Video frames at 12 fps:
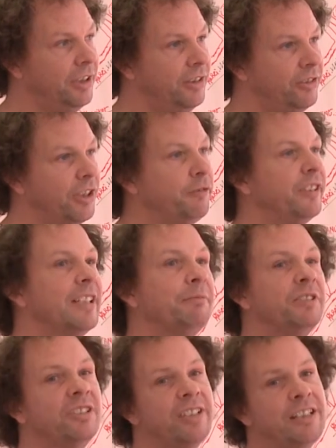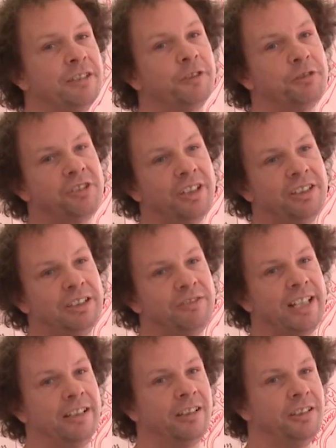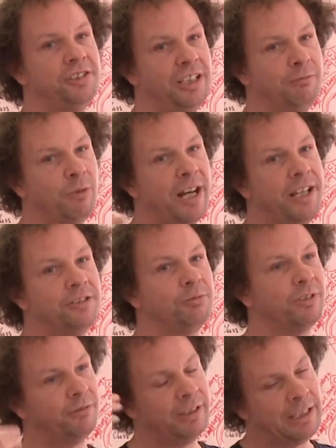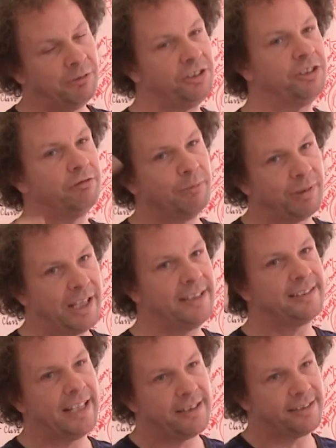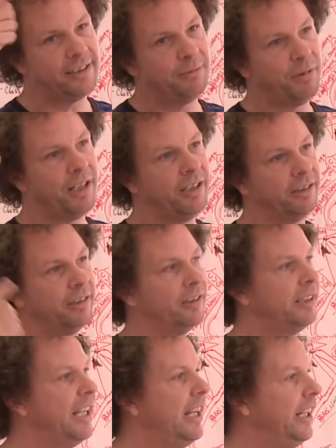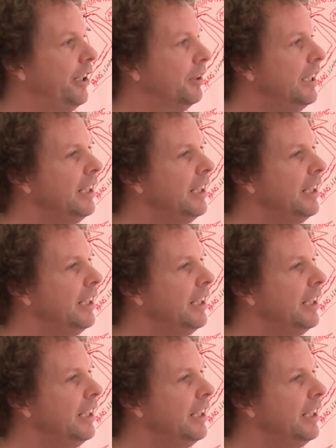So, for example, the Centre for Alternative Technology in Wales, when they wanted to replace their turbine on their hill,